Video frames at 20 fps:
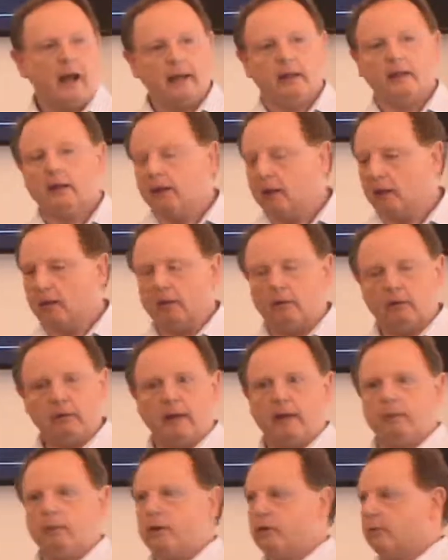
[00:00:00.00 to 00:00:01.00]
I can go,
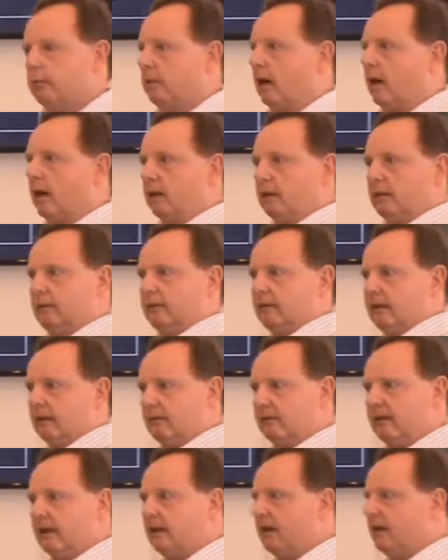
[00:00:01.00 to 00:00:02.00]
okay, which part
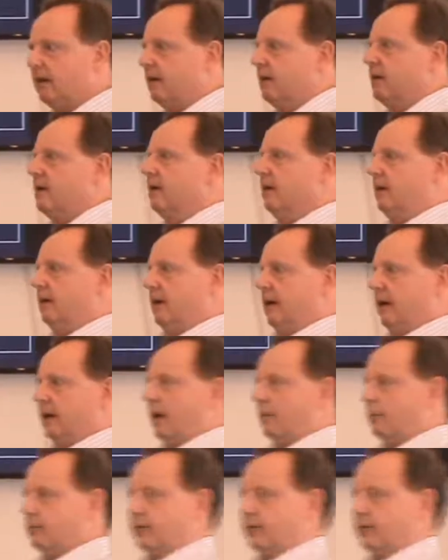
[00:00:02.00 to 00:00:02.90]
is needed, it